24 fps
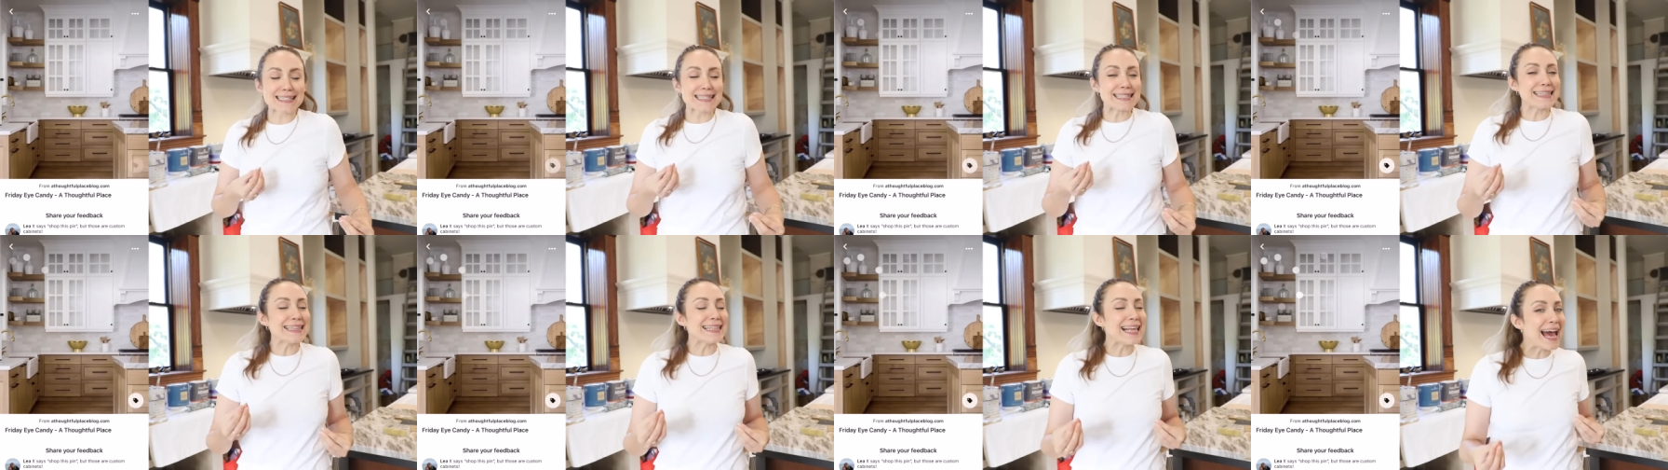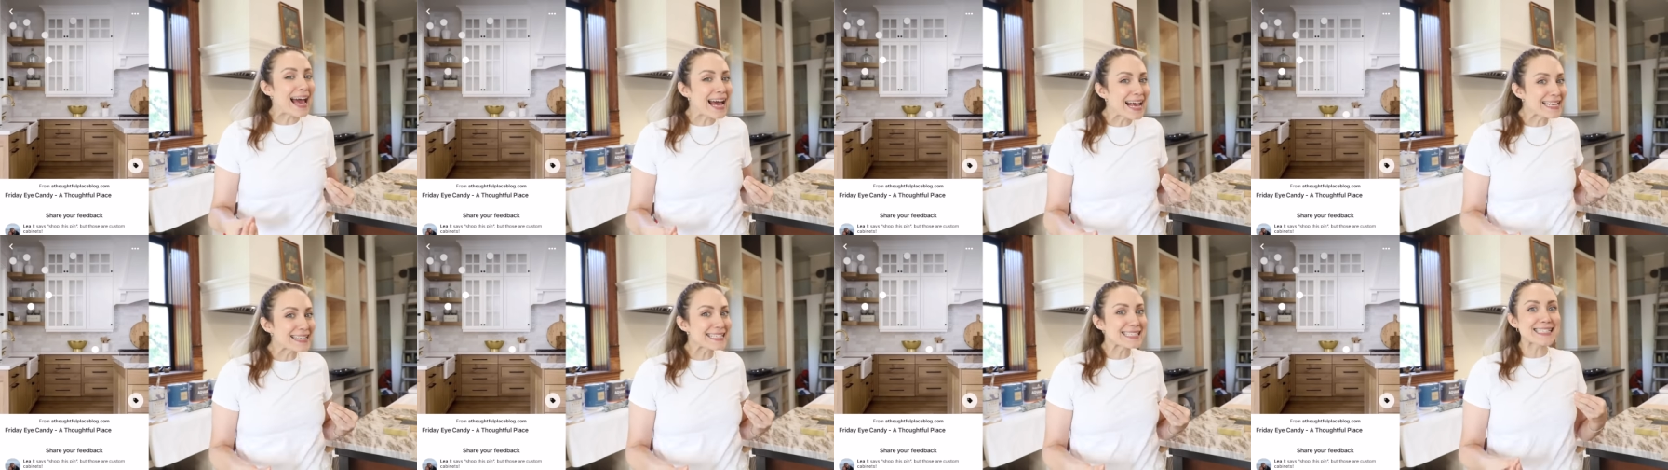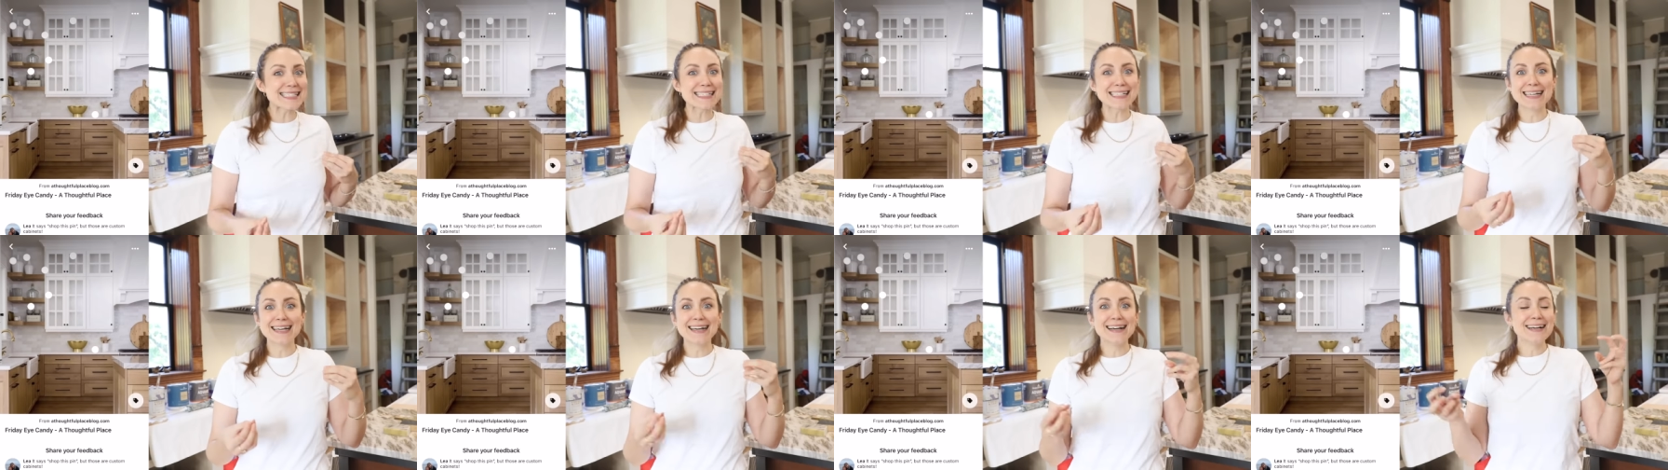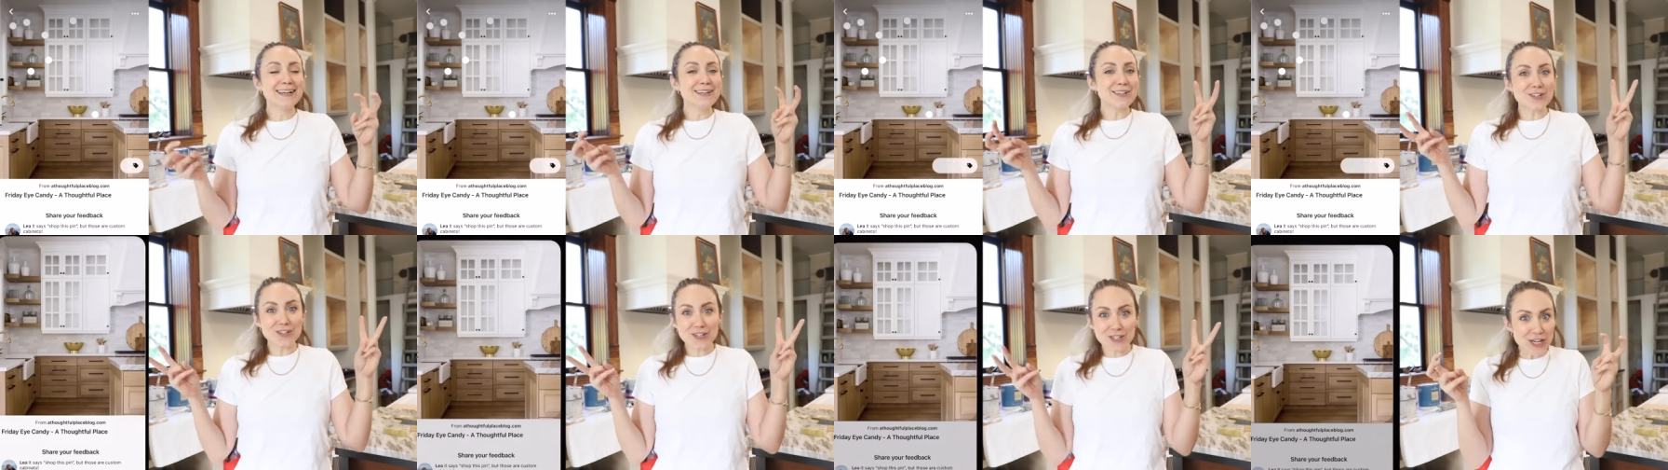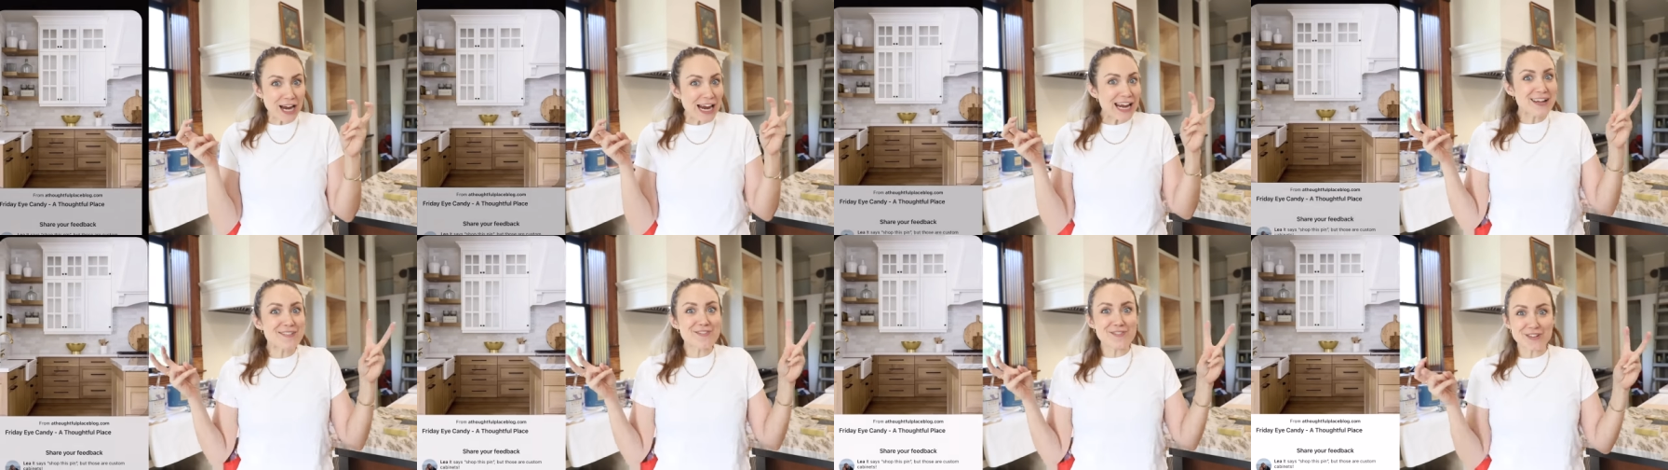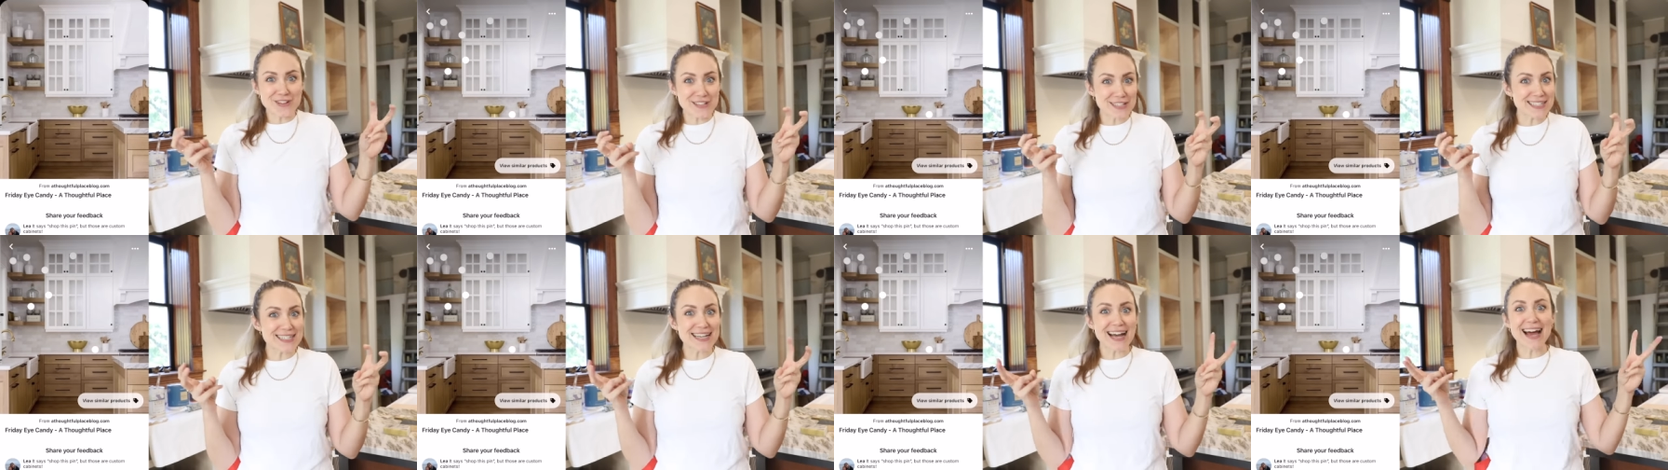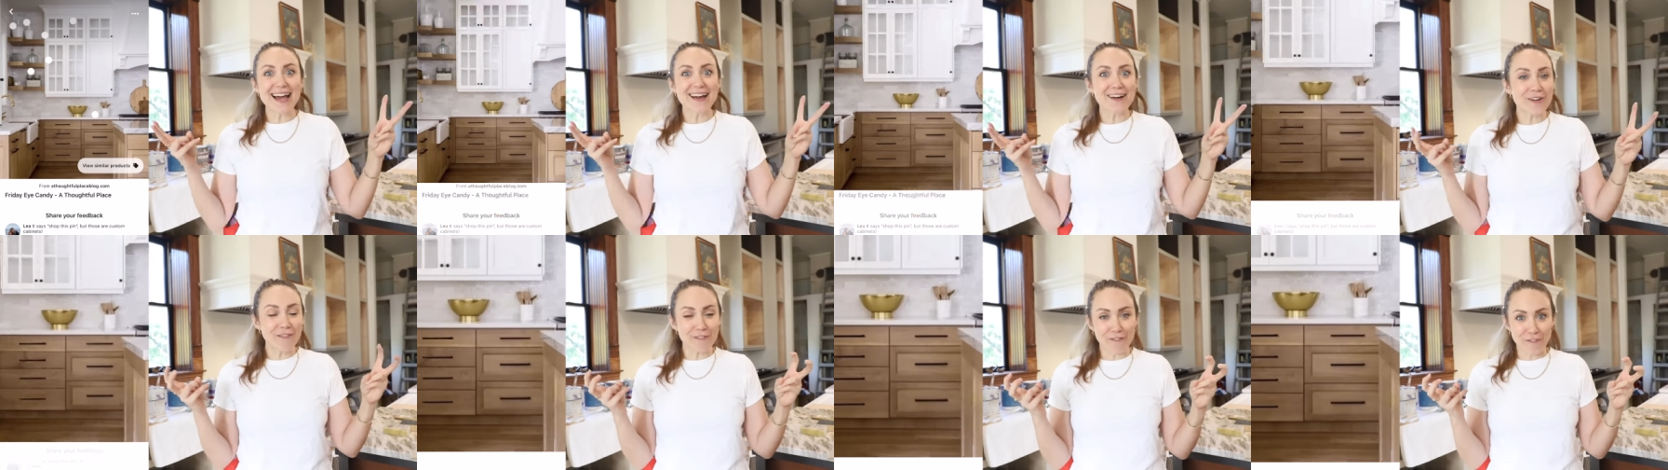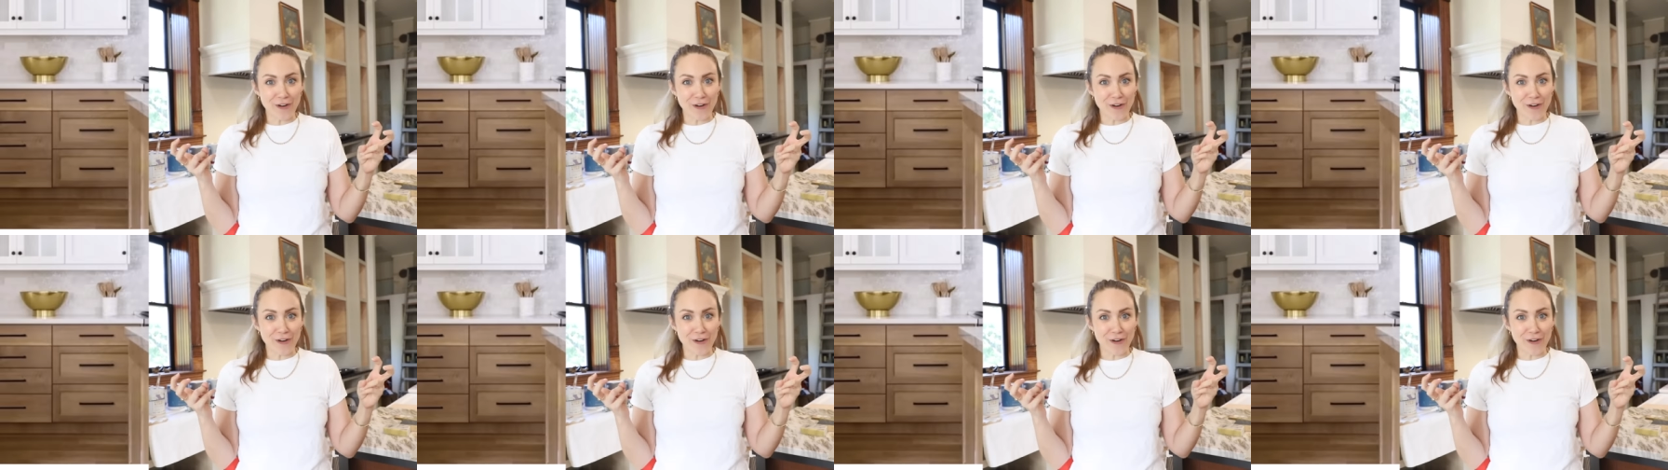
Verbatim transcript: less shaker style